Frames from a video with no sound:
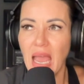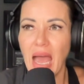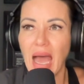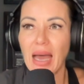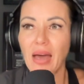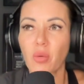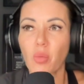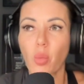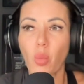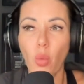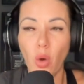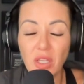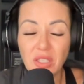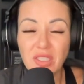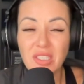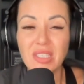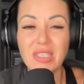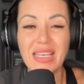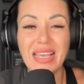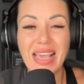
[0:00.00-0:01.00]
And
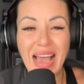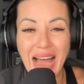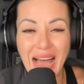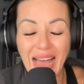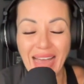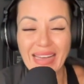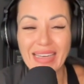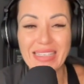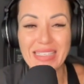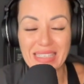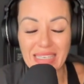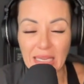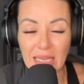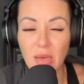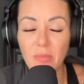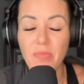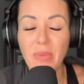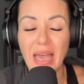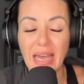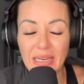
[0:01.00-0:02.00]
once the idea
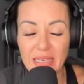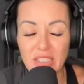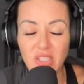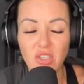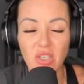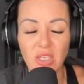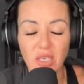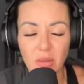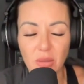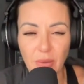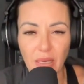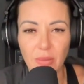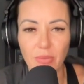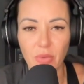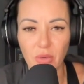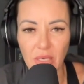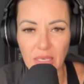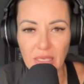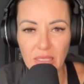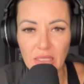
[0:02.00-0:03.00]
penetrated my
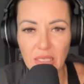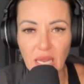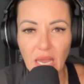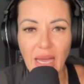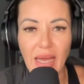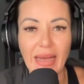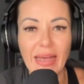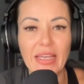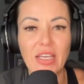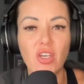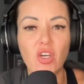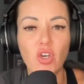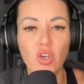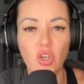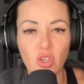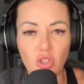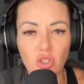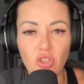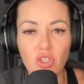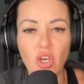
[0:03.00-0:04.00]
brain, I
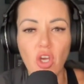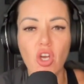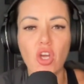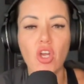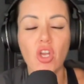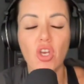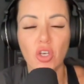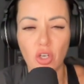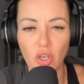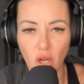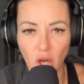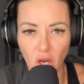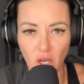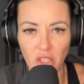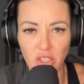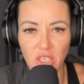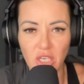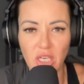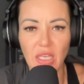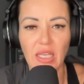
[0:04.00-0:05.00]
could
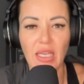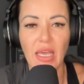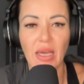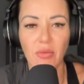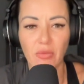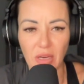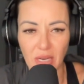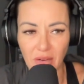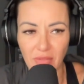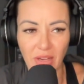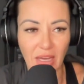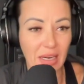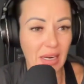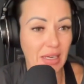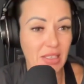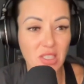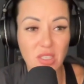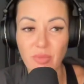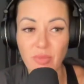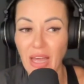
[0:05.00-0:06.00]
not get rid of it. And I
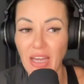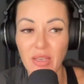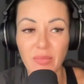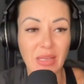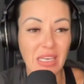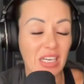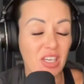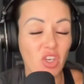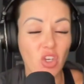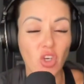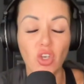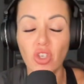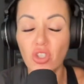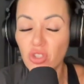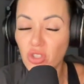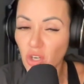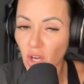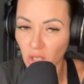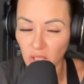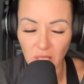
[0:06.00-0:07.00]
just, I mean, I could
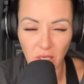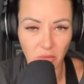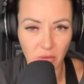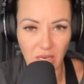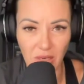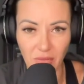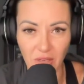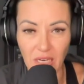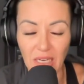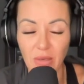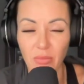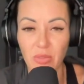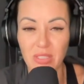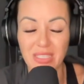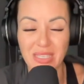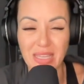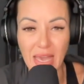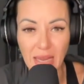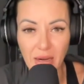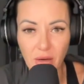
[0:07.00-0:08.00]
not get rid of it. It was
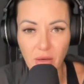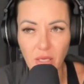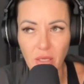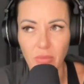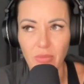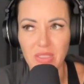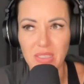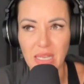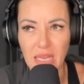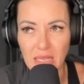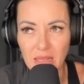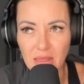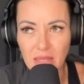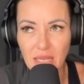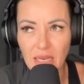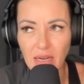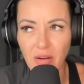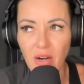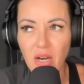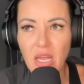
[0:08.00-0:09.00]
there. It was in
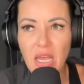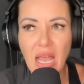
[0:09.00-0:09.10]
there.